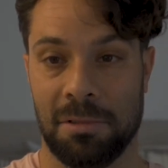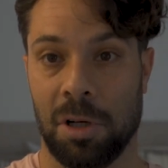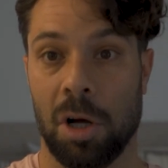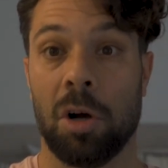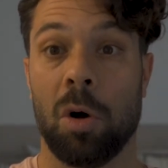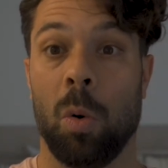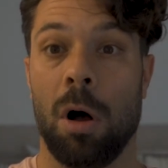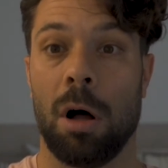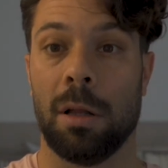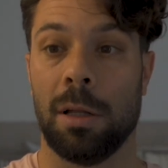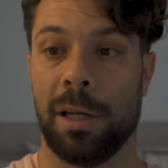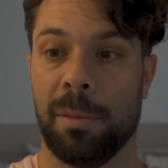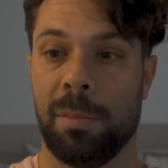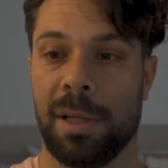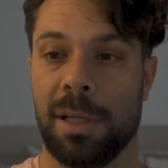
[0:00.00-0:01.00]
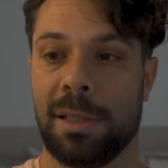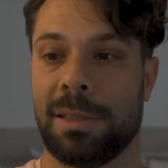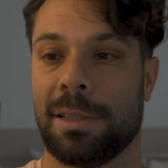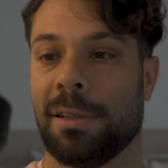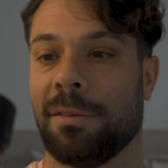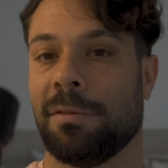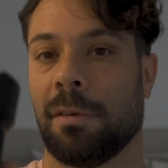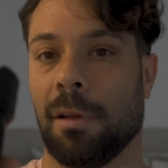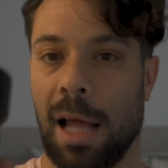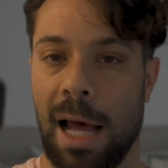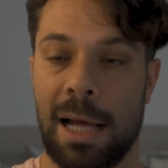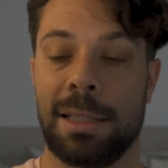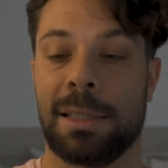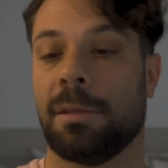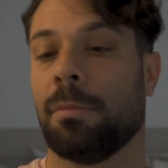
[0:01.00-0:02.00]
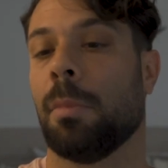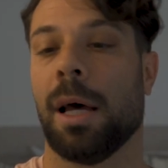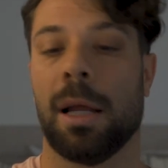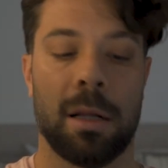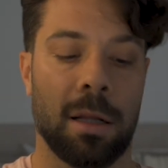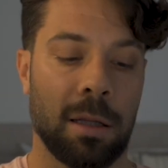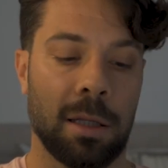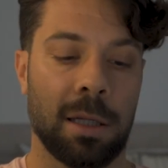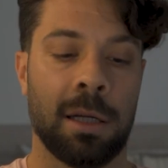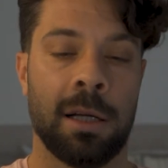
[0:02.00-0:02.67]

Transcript: a quality piece of glass and metal,